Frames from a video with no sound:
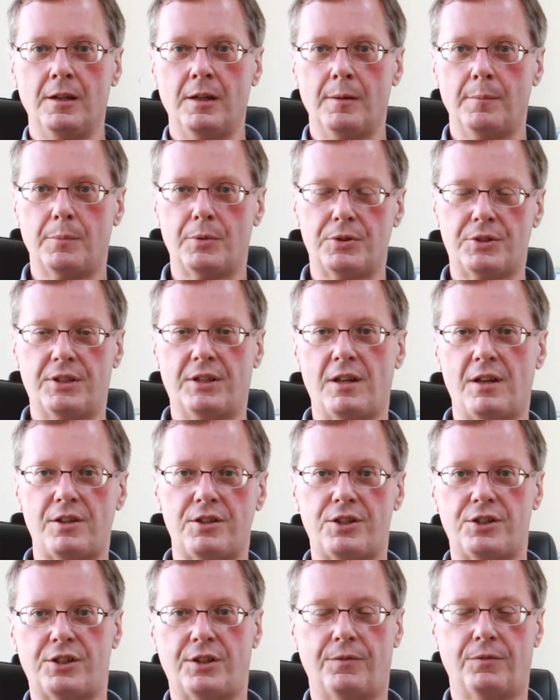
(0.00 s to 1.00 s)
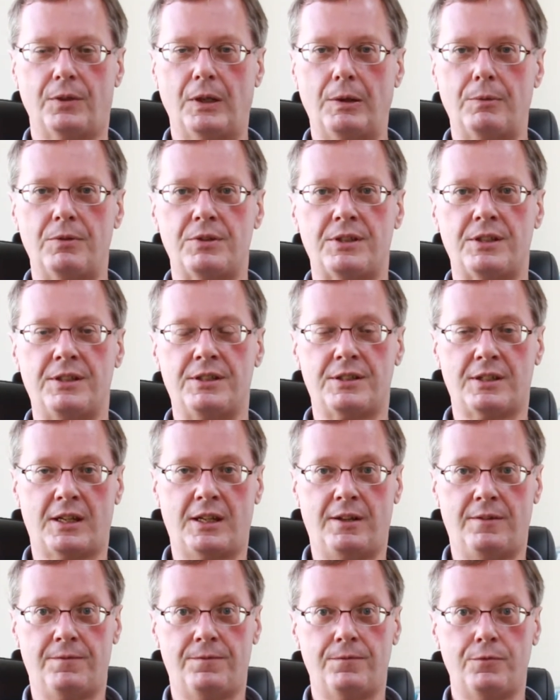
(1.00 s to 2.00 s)
Percentages and frequencies
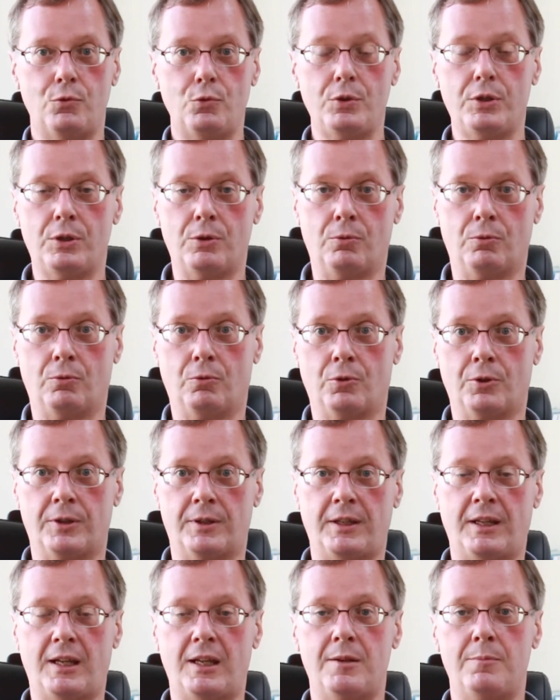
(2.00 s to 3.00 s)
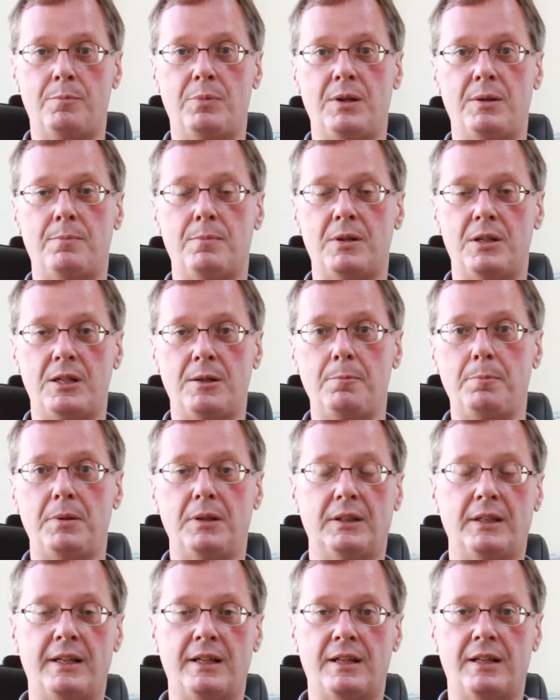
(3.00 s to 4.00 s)
can fool you, or they can be
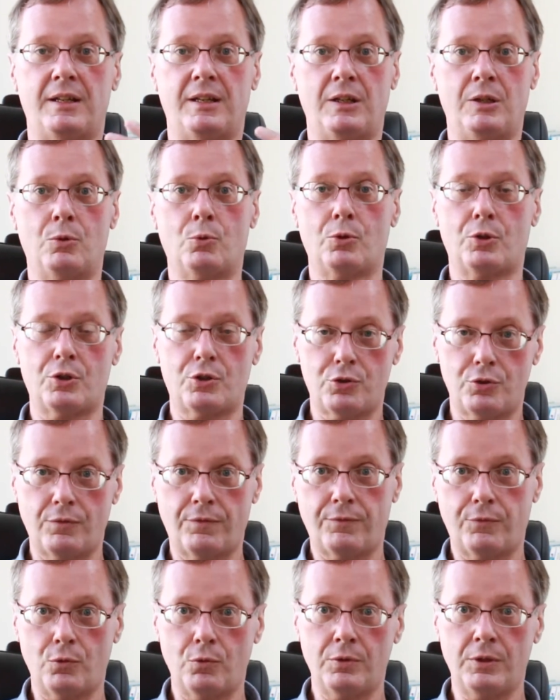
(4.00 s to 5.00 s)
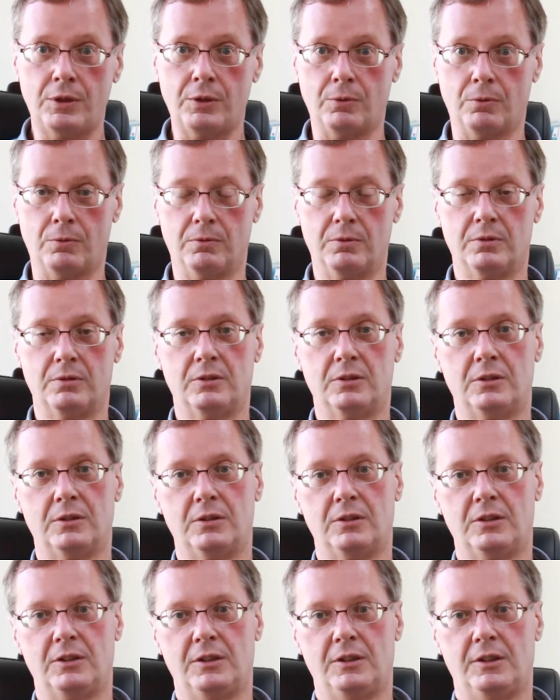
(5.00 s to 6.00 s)
manipulated in order to fool you.
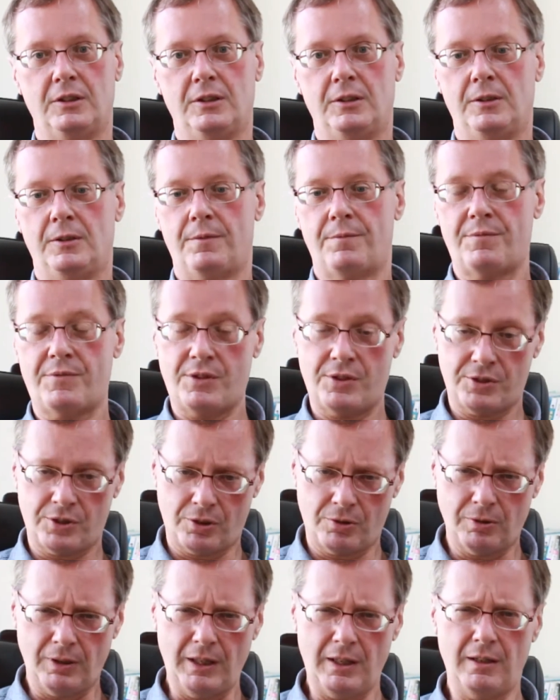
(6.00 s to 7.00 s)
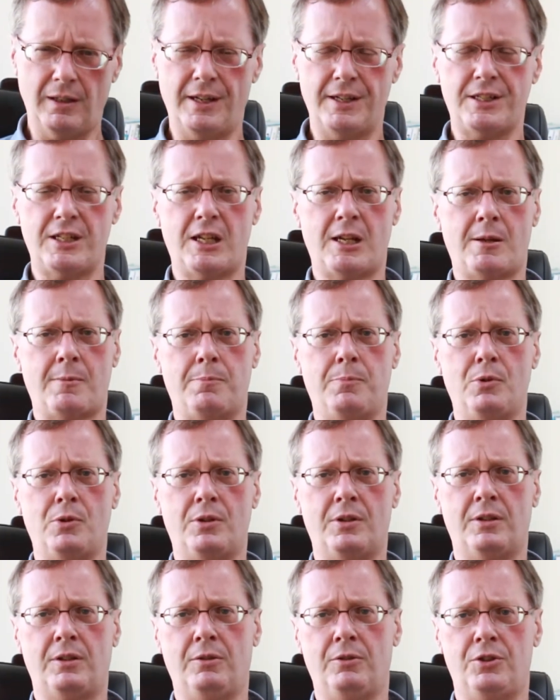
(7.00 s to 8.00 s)
There's a great classic
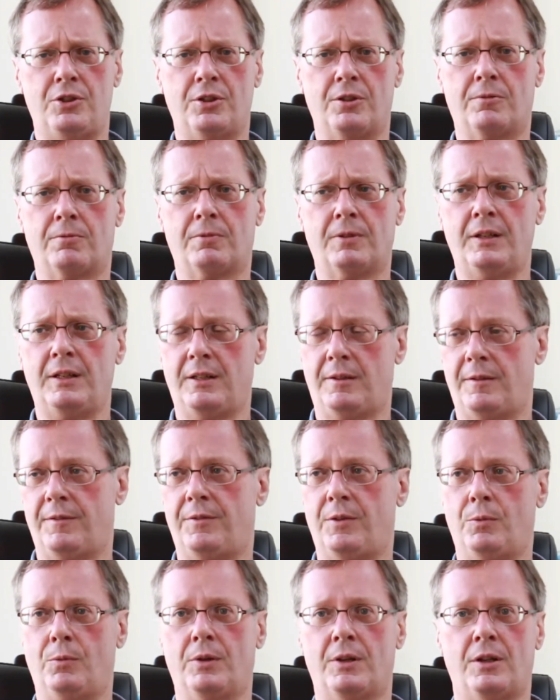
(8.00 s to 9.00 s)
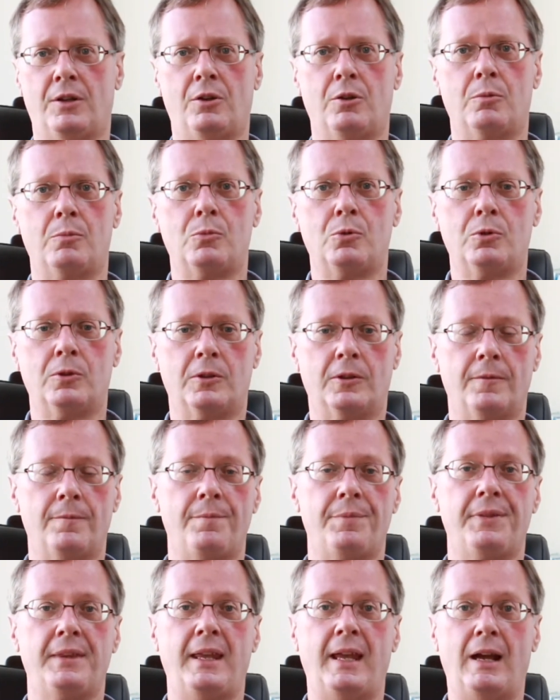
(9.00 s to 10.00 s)
book you should read if you want to know more,
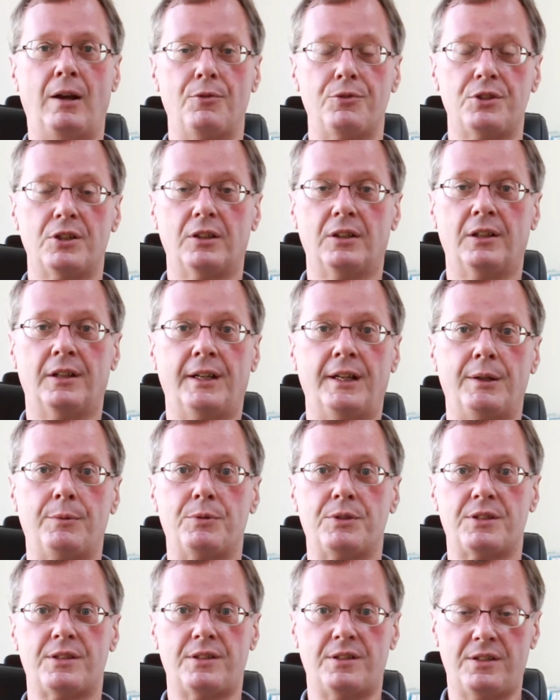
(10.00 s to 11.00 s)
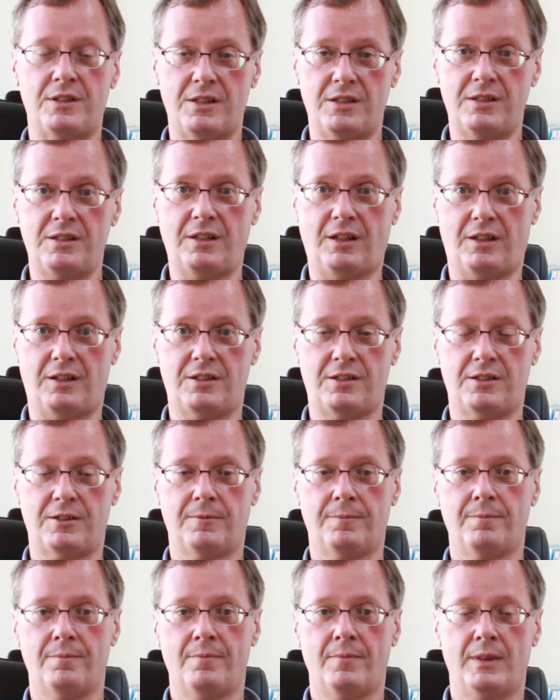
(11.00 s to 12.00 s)
How to Lie with Statistics.
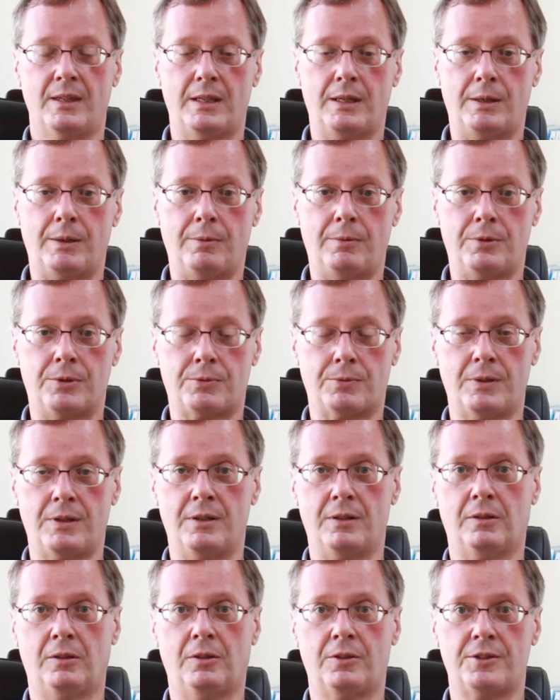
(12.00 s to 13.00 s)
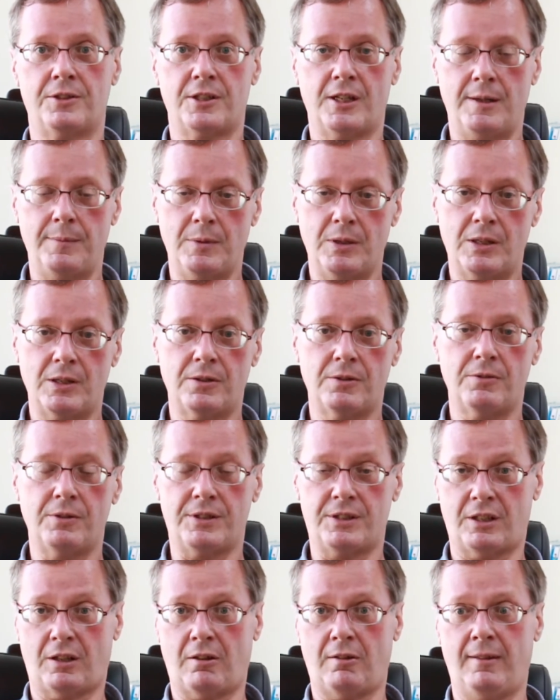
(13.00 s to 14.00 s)
It was written a long time ago.
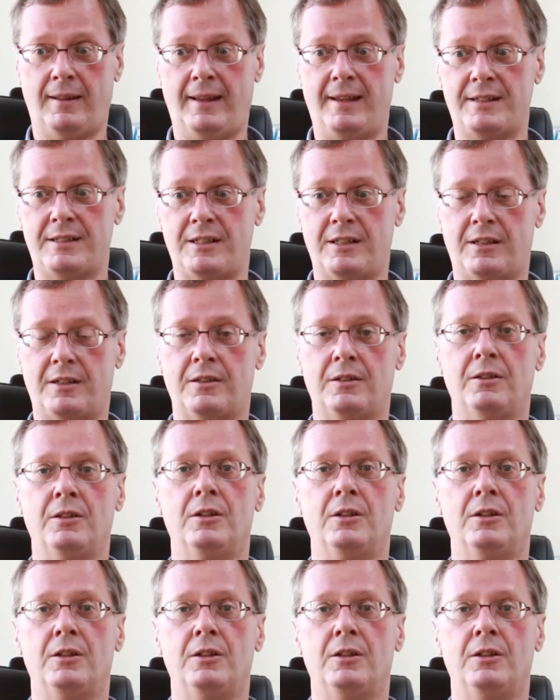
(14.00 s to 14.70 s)
It's a classic.